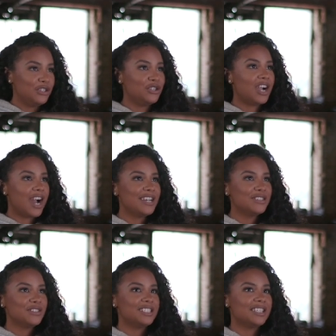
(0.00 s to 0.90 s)
Your
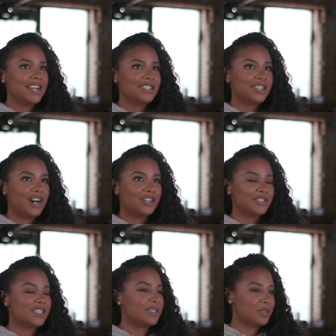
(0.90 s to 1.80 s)
eyes are designed to honor
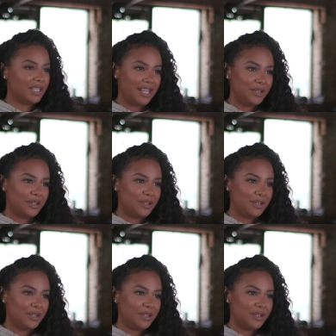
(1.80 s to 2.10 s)
stimuli,